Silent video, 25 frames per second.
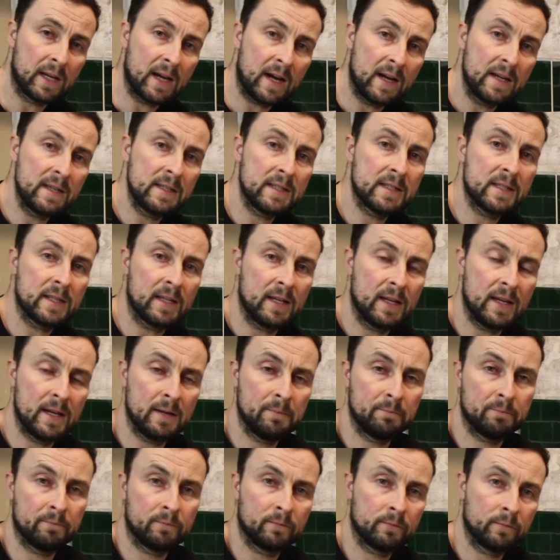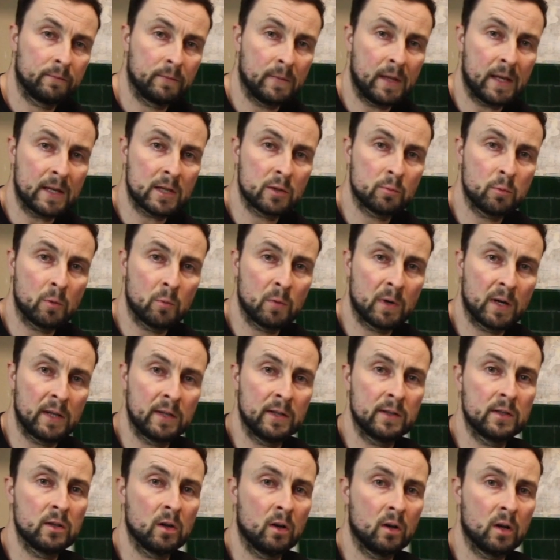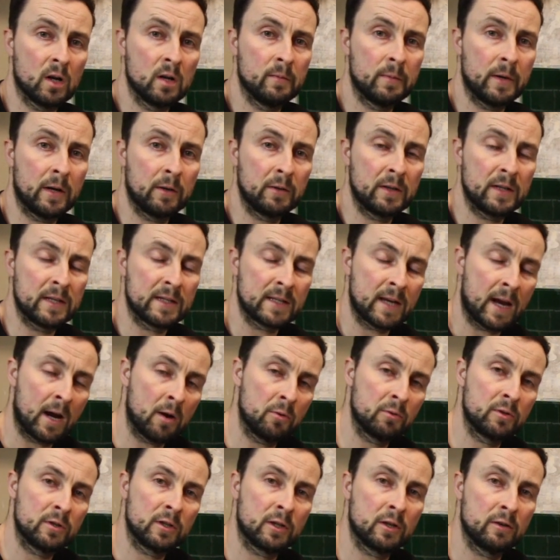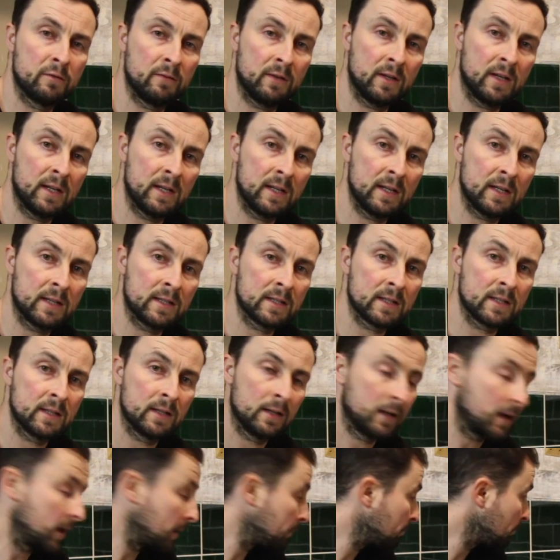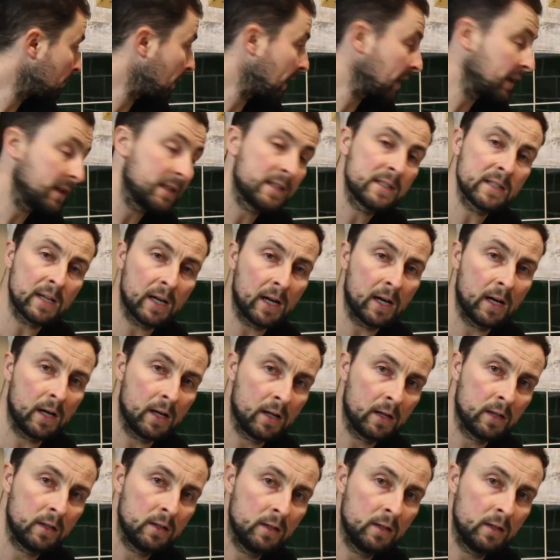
guys, next what we're going to talk about is how to create a mitre